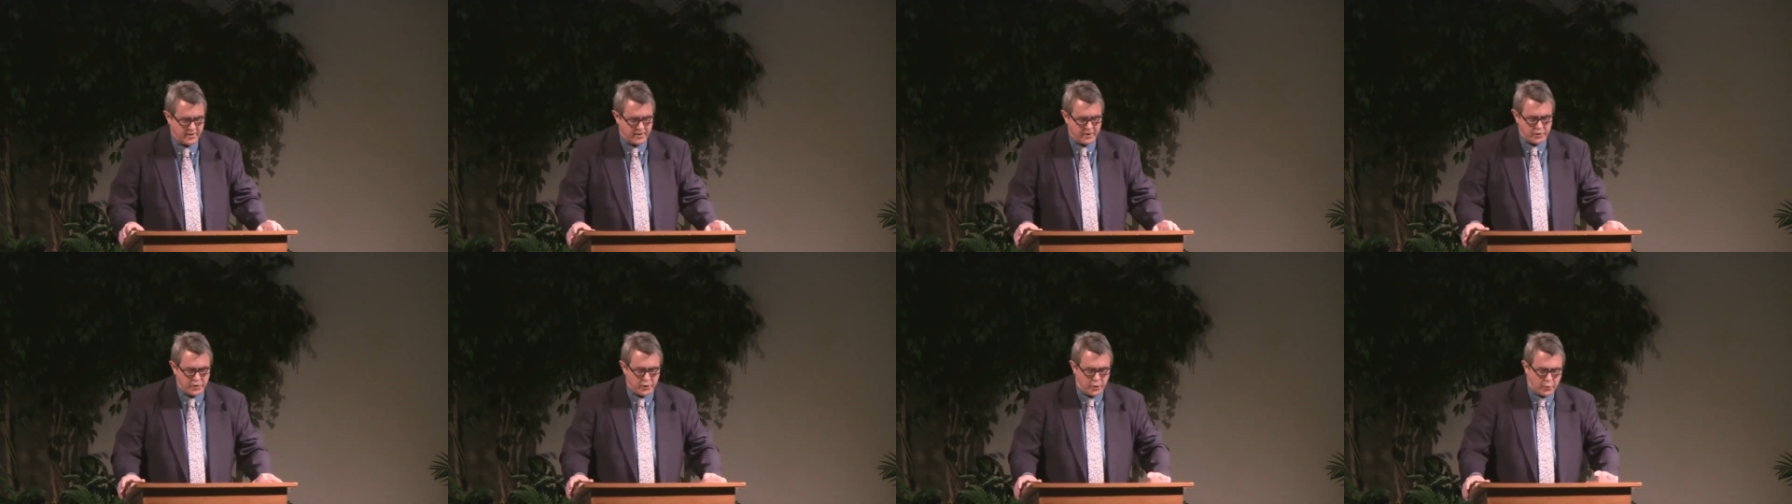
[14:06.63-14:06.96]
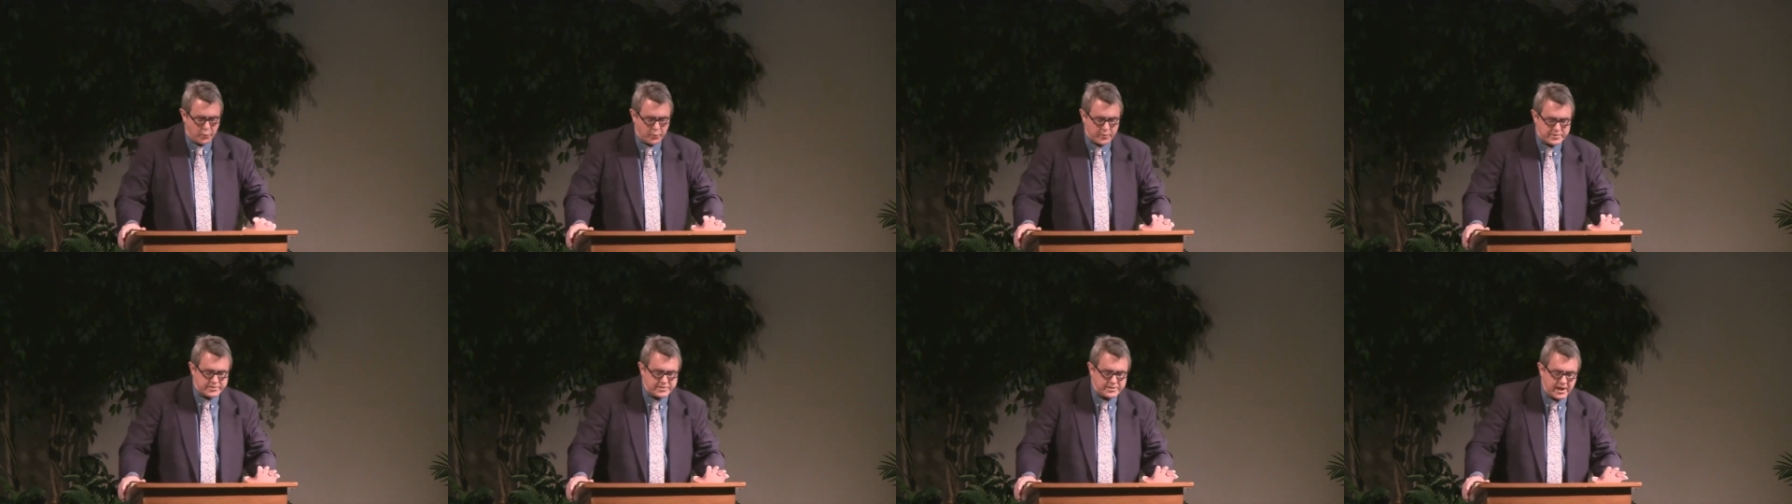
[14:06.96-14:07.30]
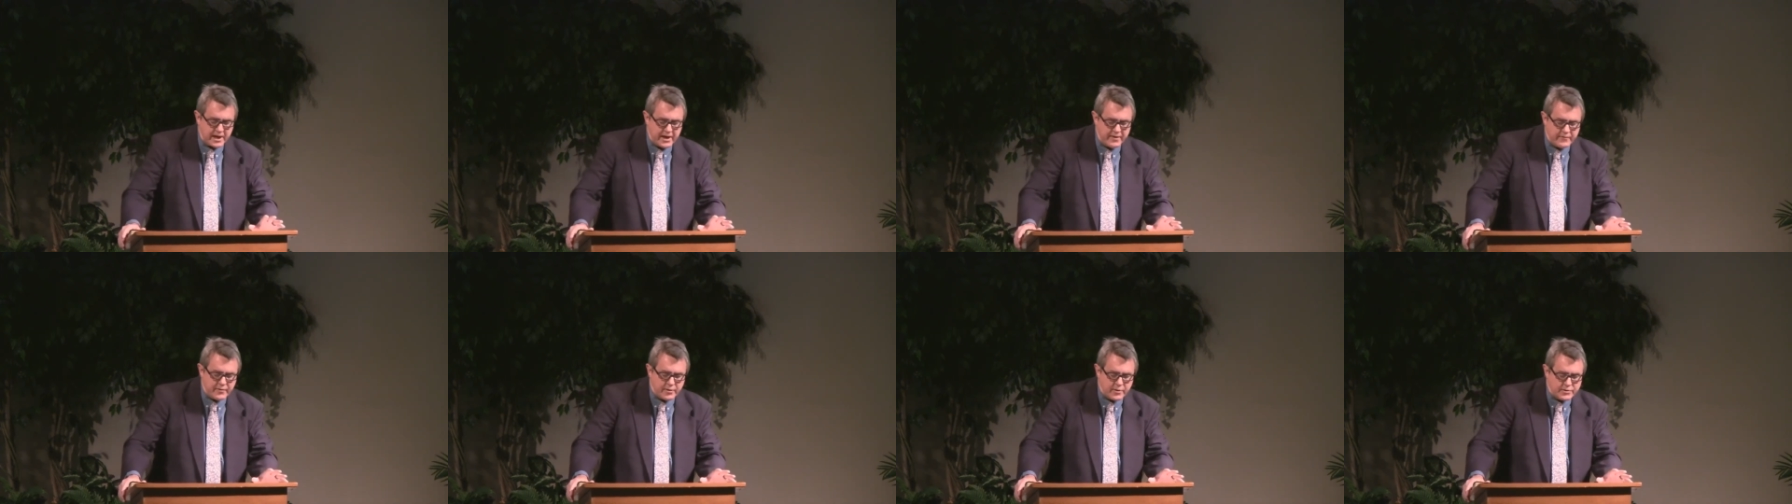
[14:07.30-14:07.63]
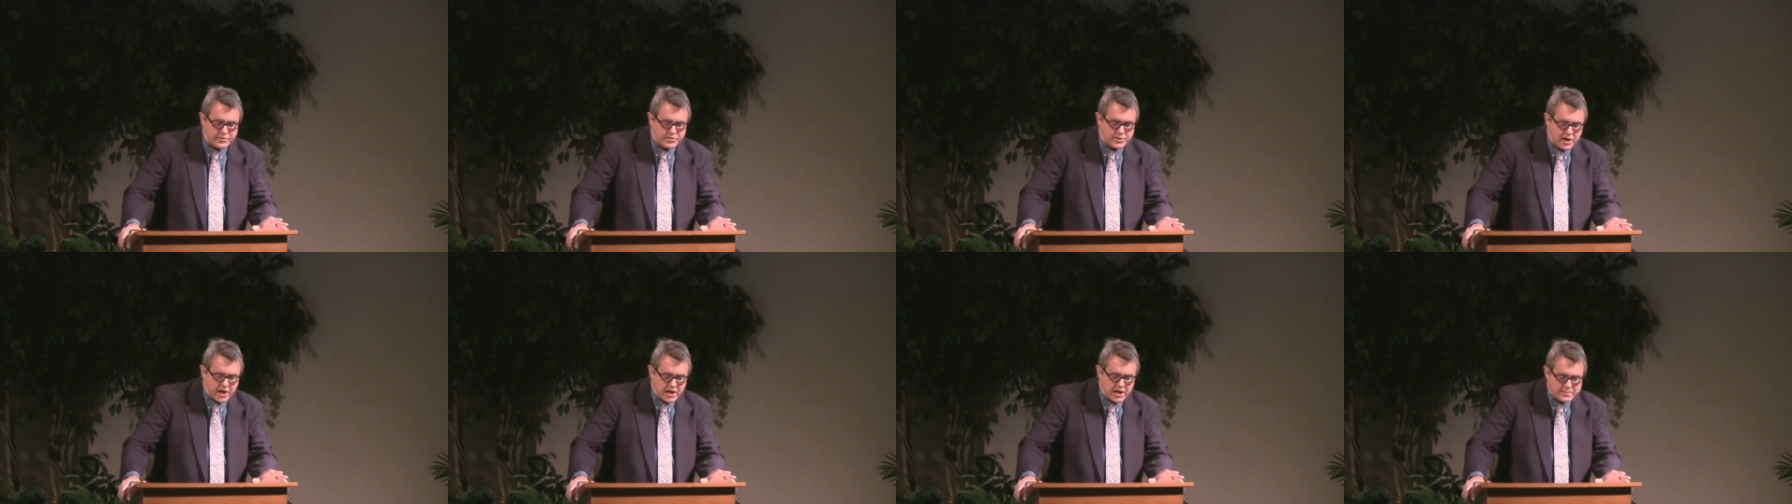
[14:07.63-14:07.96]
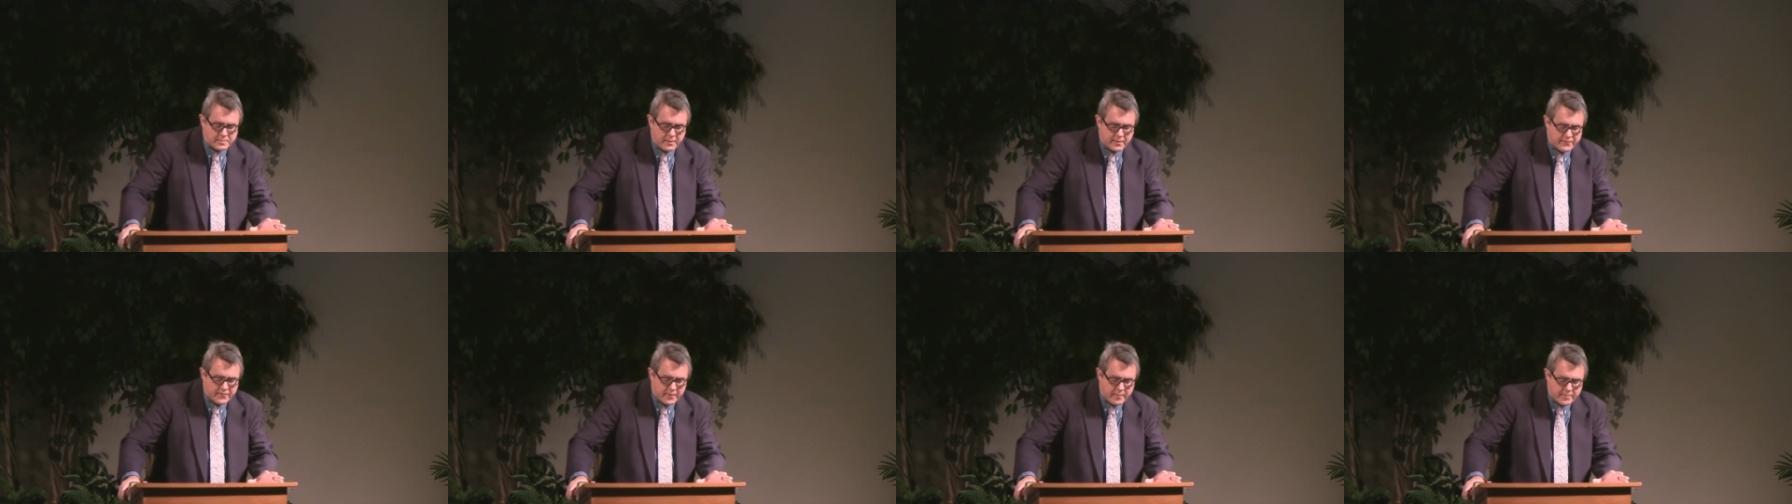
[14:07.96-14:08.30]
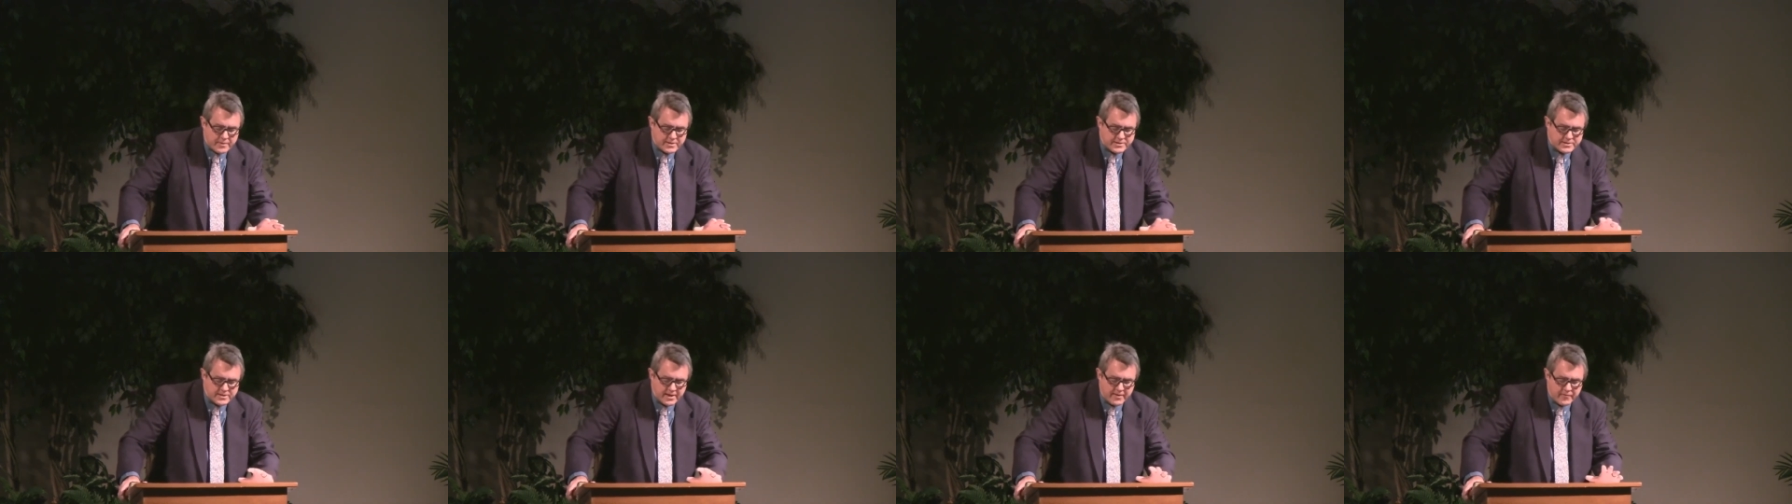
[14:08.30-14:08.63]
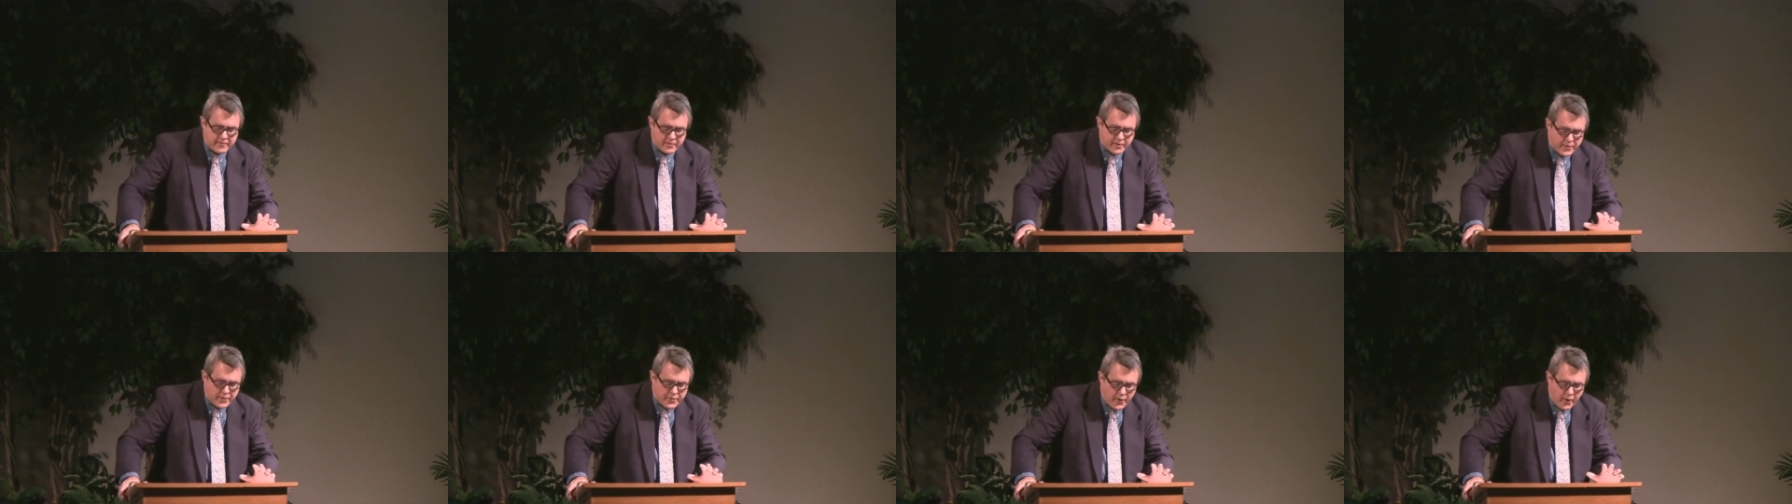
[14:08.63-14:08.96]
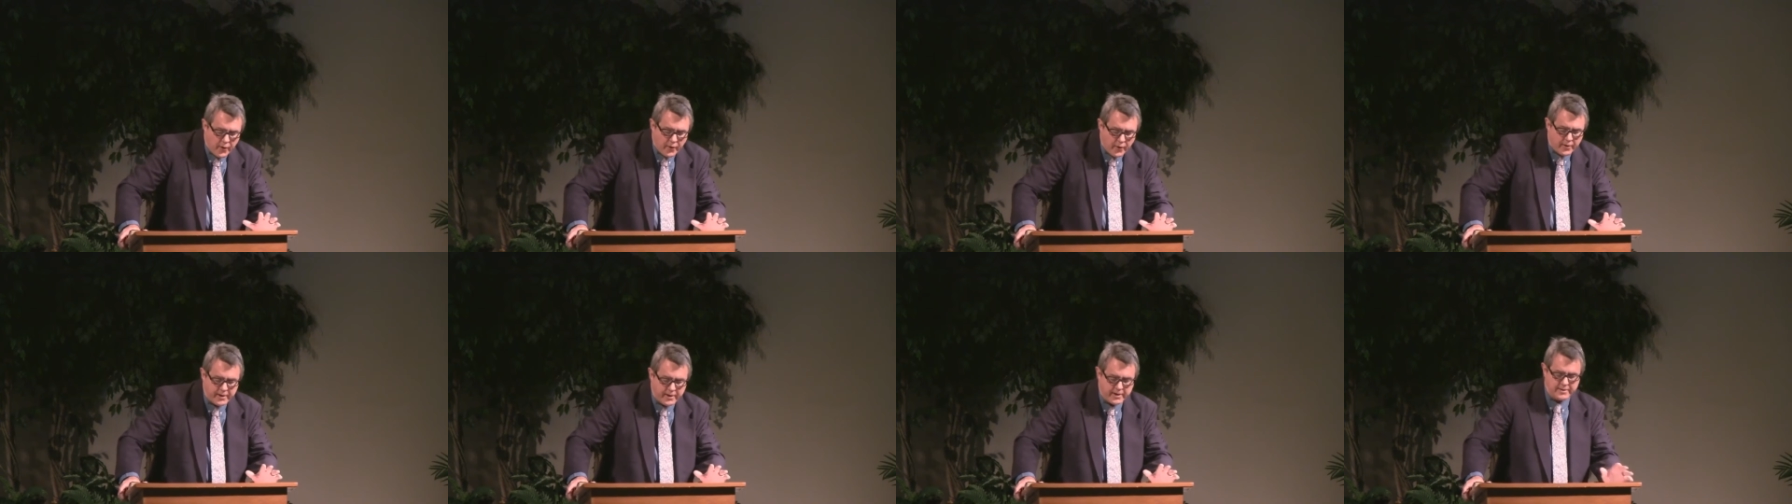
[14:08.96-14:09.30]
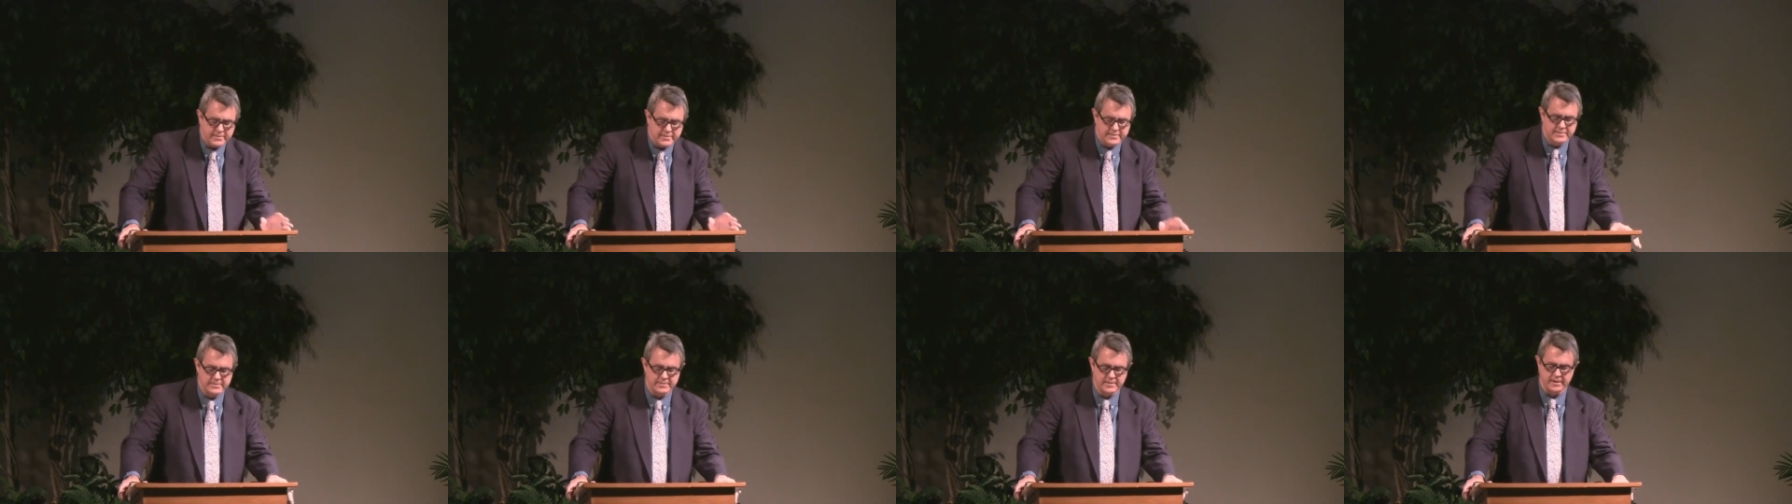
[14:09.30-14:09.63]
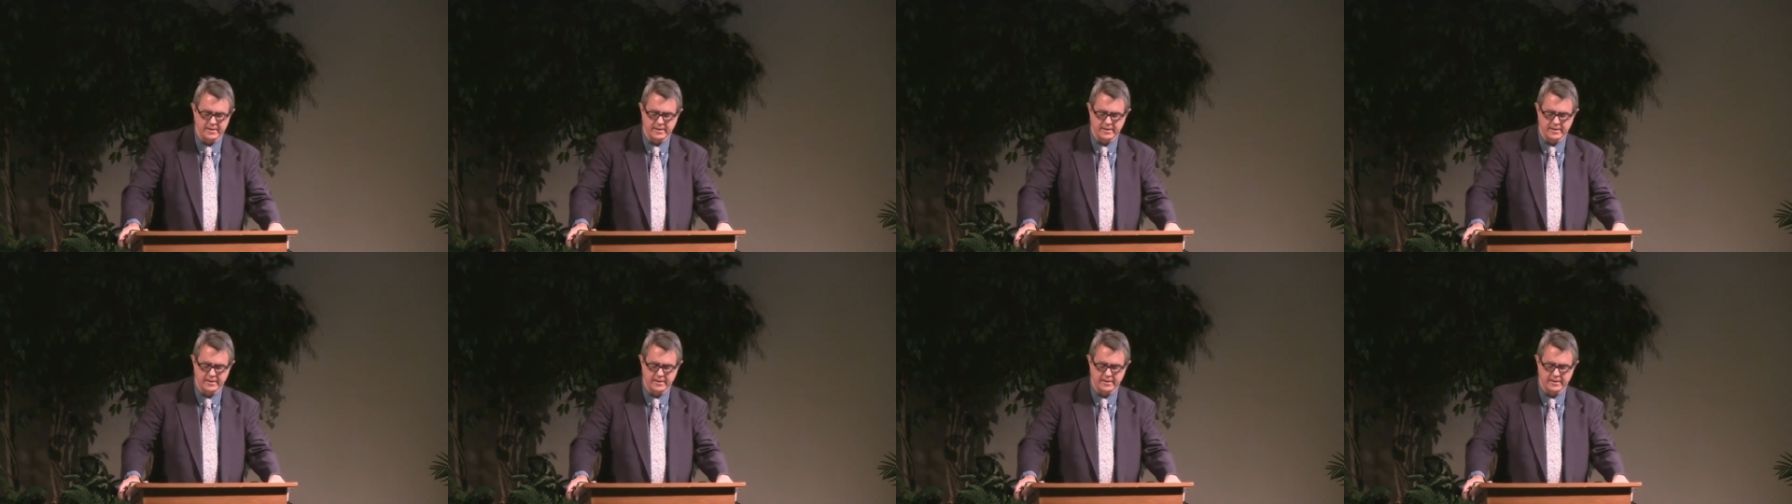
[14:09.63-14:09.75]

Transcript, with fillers: You'll receive your judgment from the civil authorities.